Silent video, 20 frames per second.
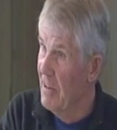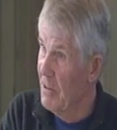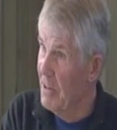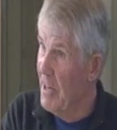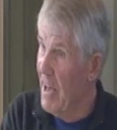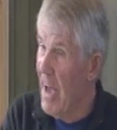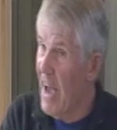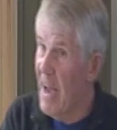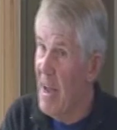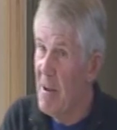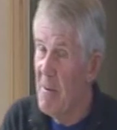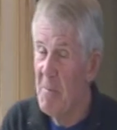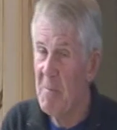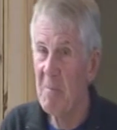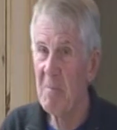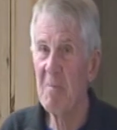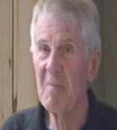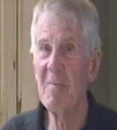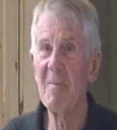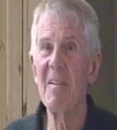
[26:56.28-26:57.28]
okay?
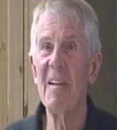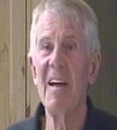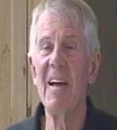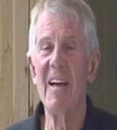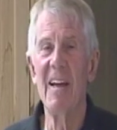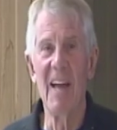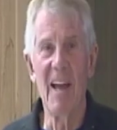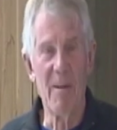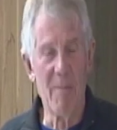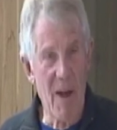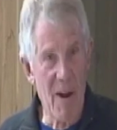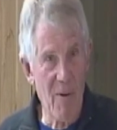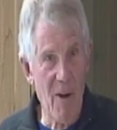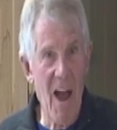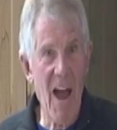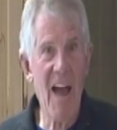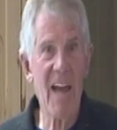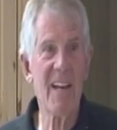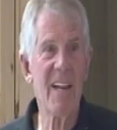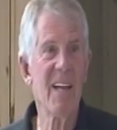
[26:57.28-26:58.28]
Am I
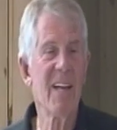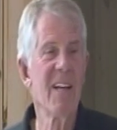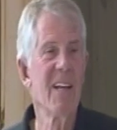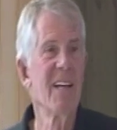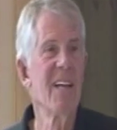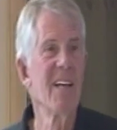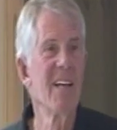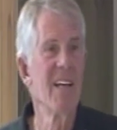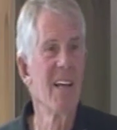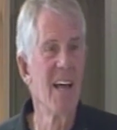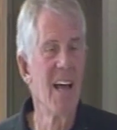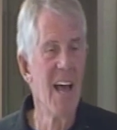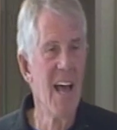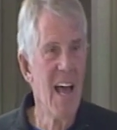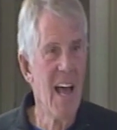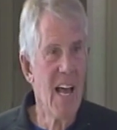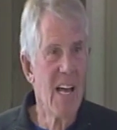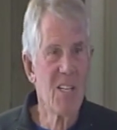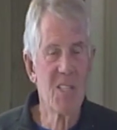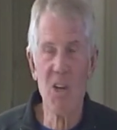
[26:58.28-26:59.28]
right?
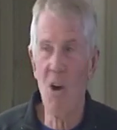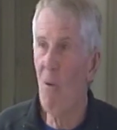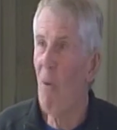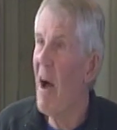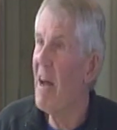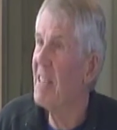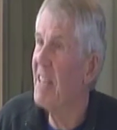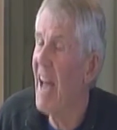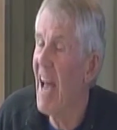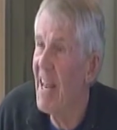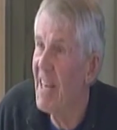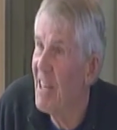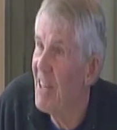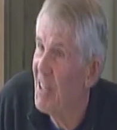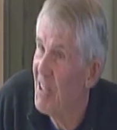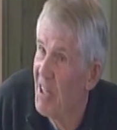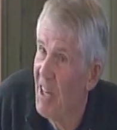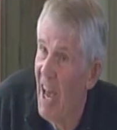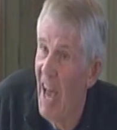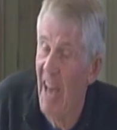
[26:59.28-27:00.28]
So, what can
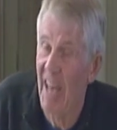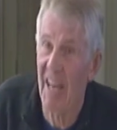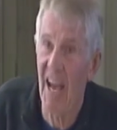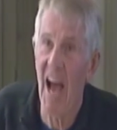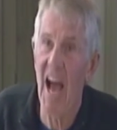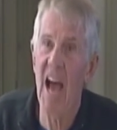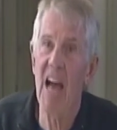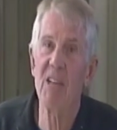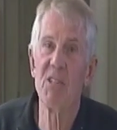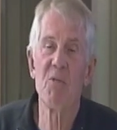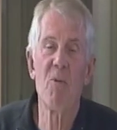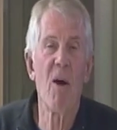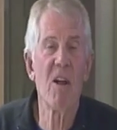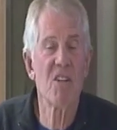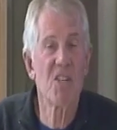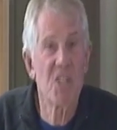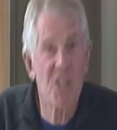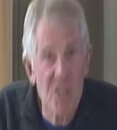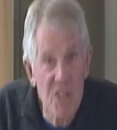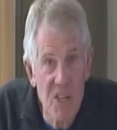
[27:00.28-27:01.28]
you say, guys?
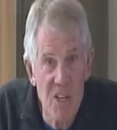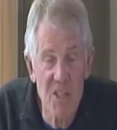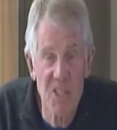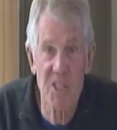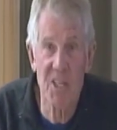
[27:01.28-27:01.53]
What should you